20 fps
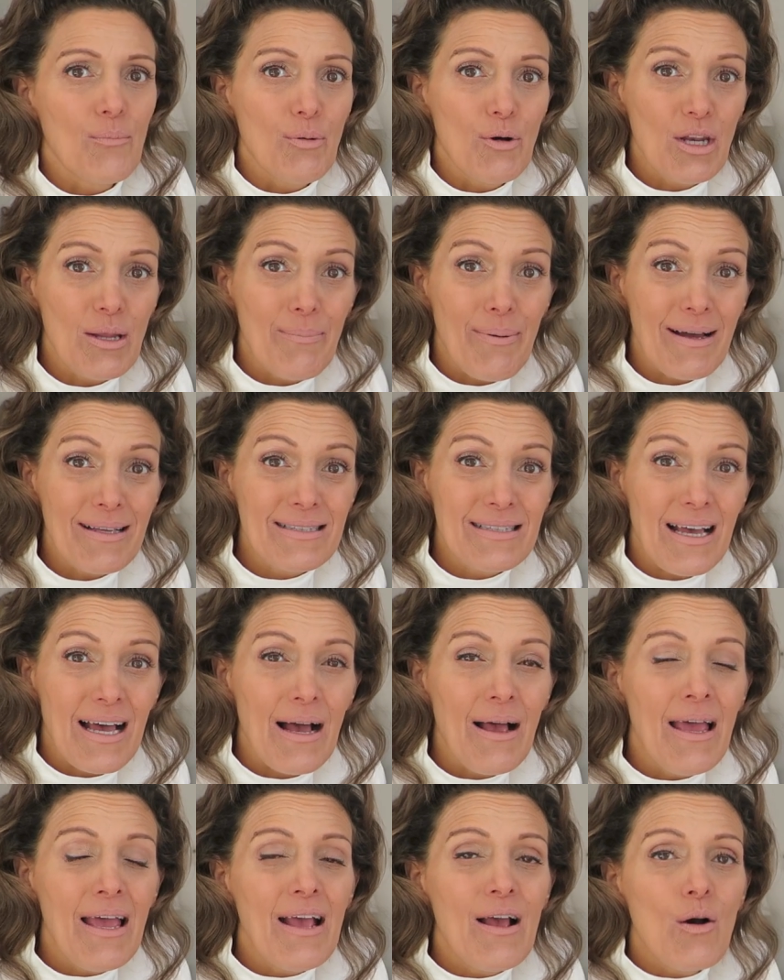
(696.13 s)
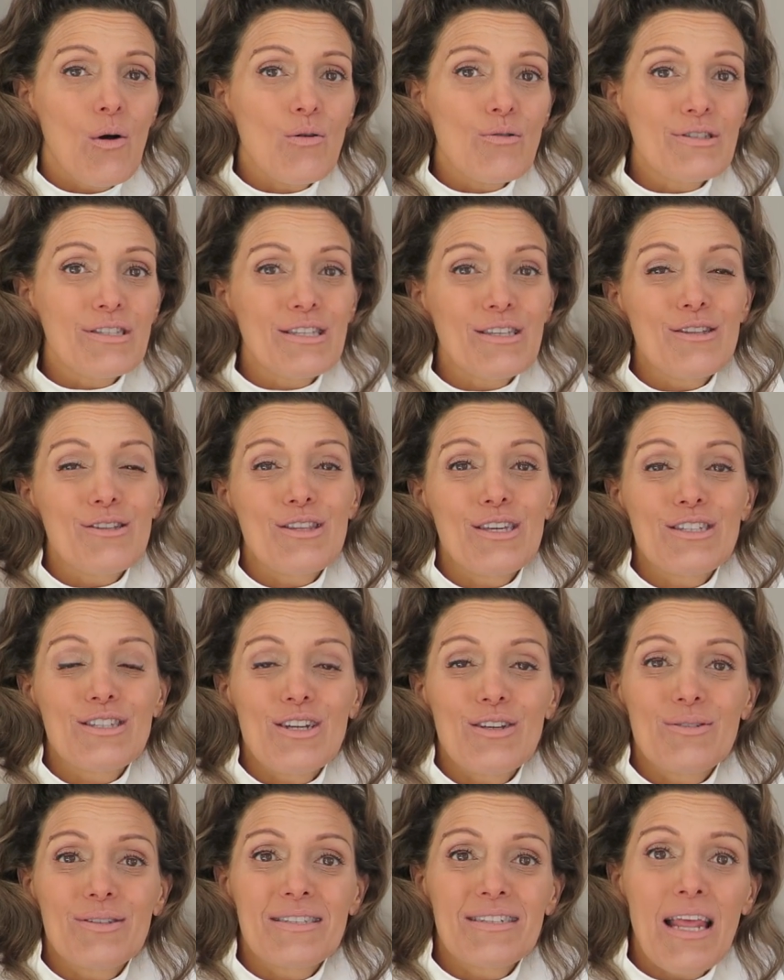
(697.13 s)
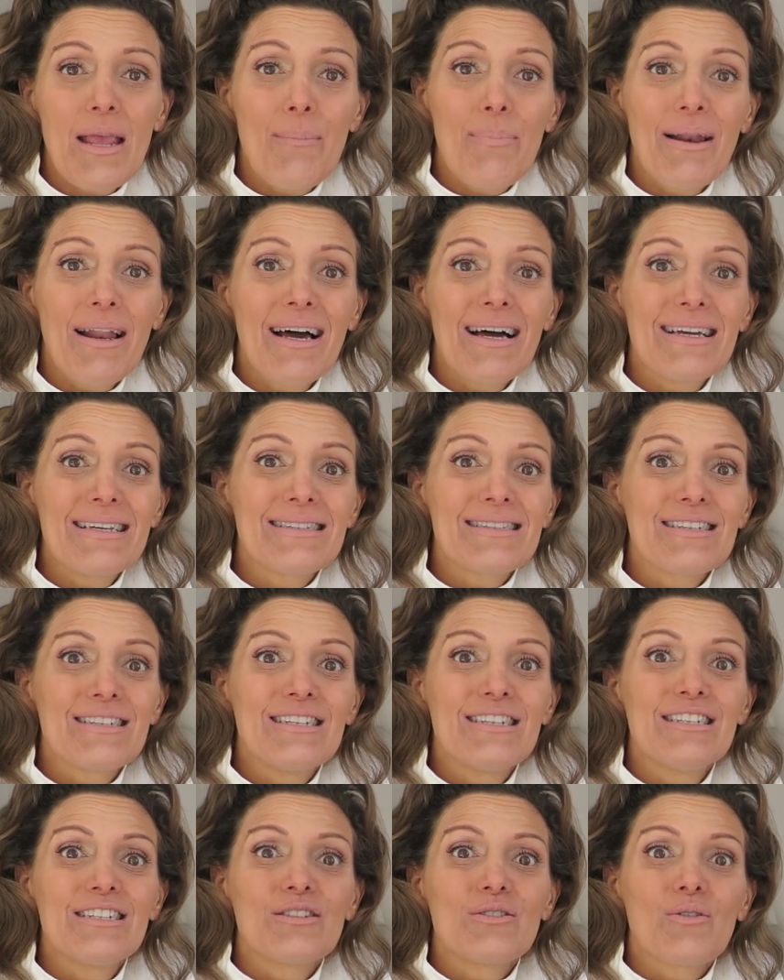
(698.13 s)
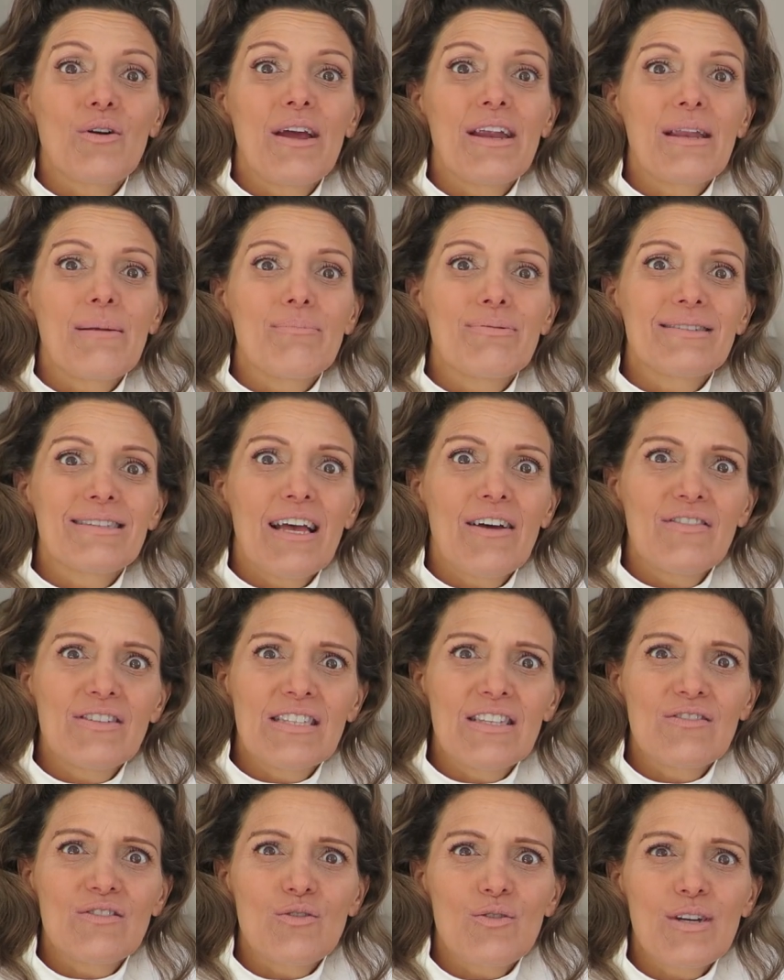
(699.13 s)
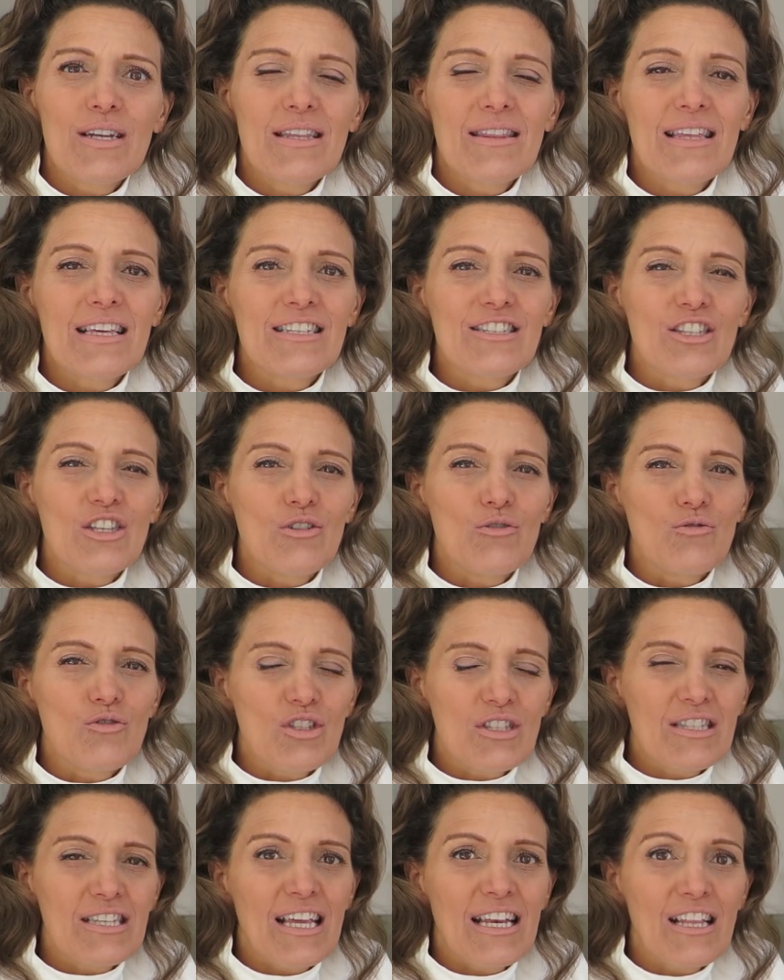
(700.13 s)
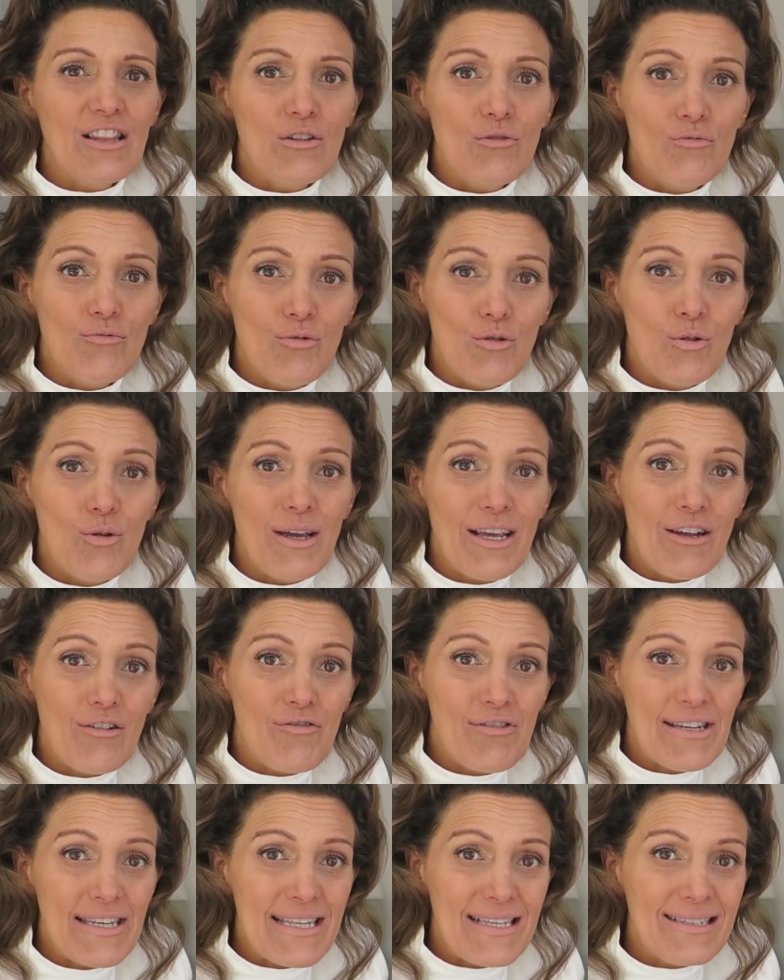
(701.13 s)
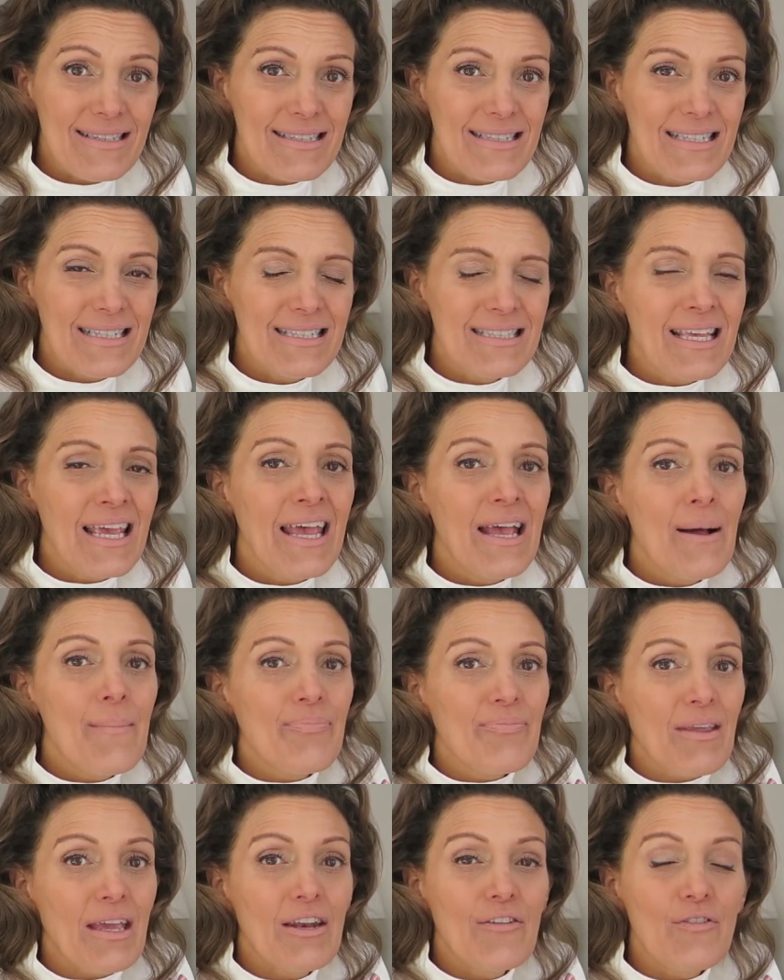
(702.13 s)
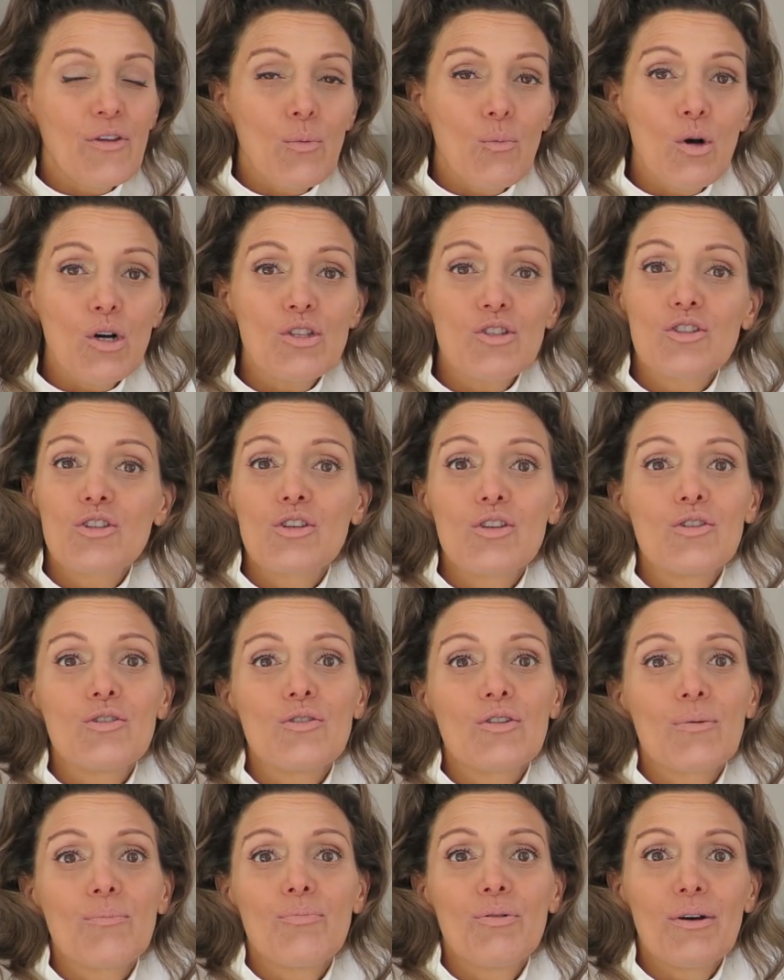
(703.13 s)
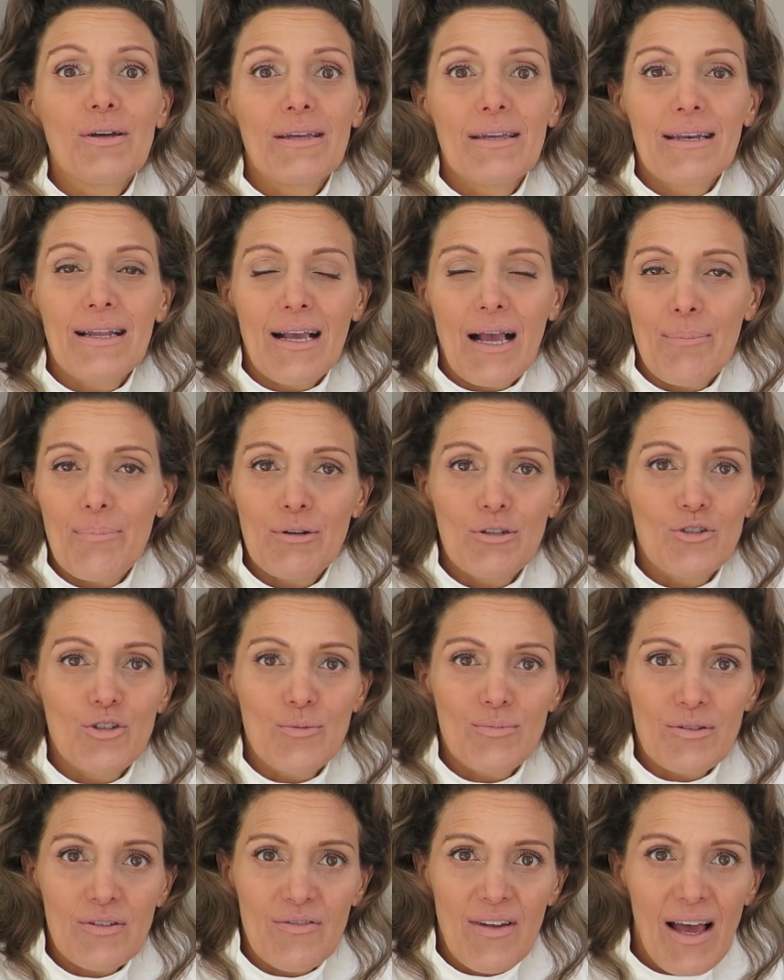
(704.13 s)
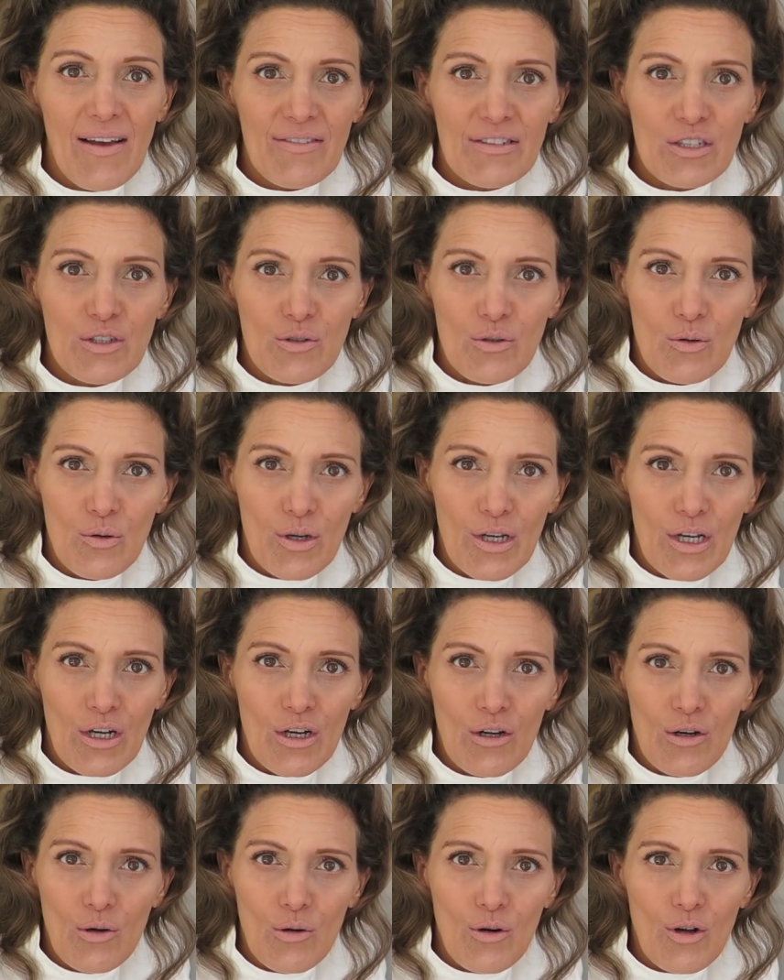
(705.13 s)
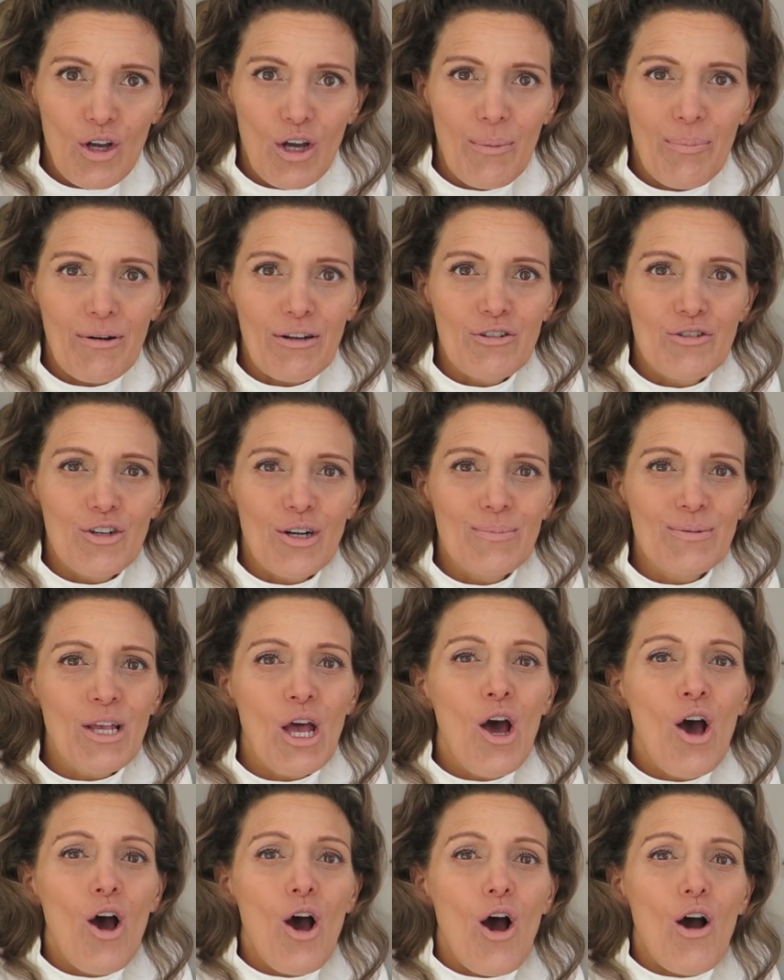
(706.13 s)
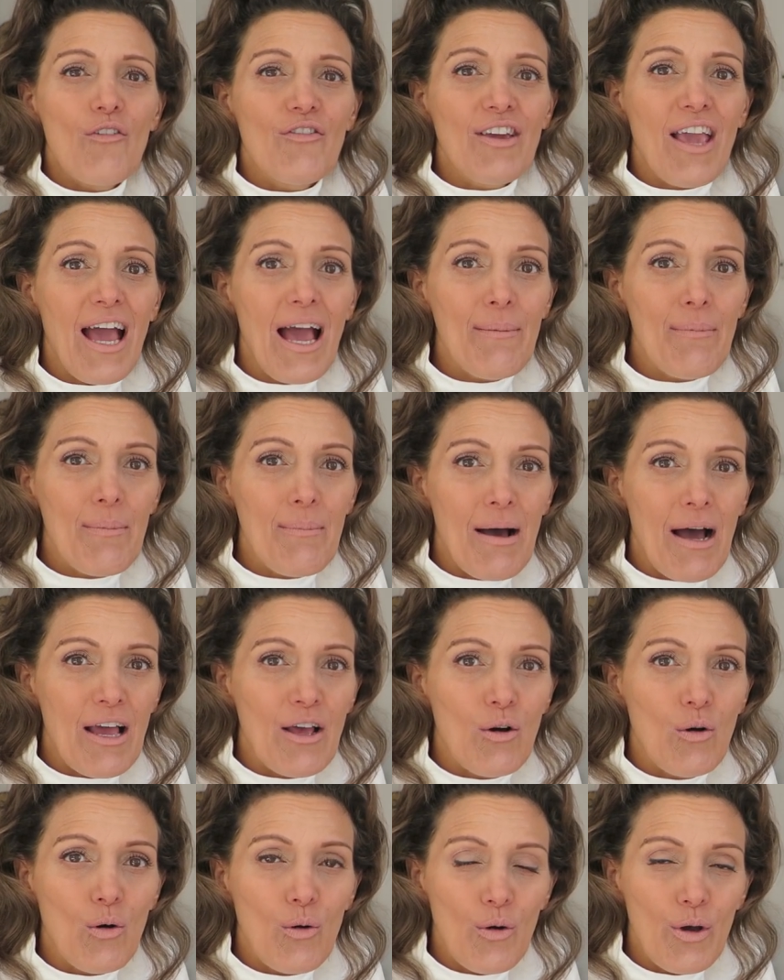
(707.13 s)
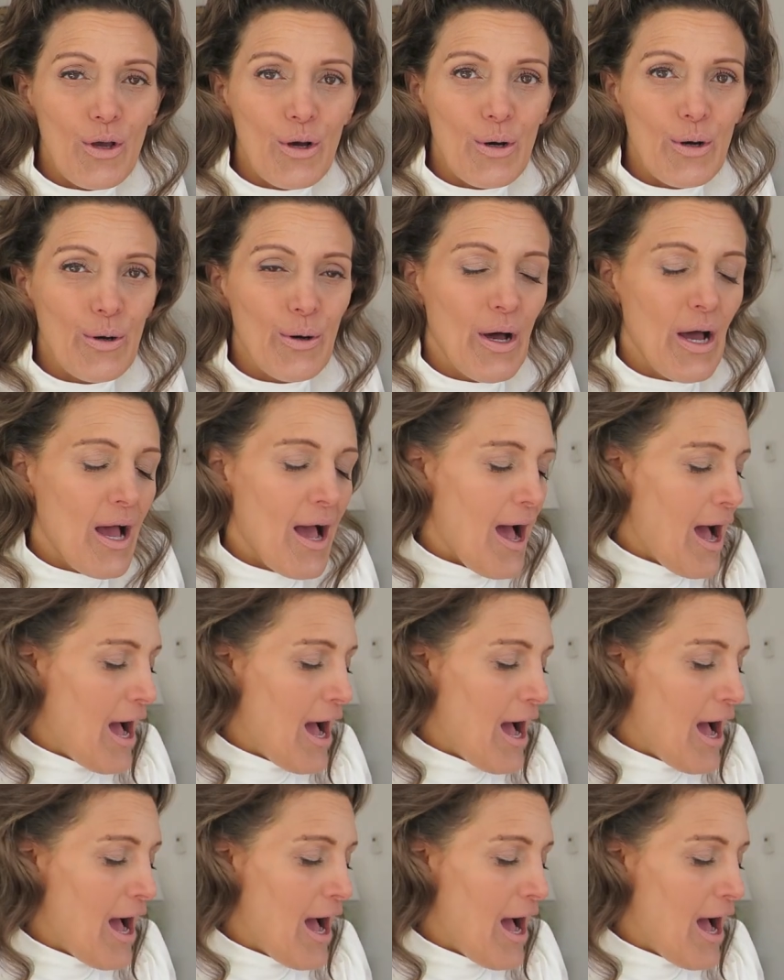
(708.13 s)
the body butter. Also, there's no stabilizers or any preservatives or anything, so you're just getting the raw ingredients. And if you want to, you can put in a couple of drops of lavender oil or a couple of drops of chamomile oil,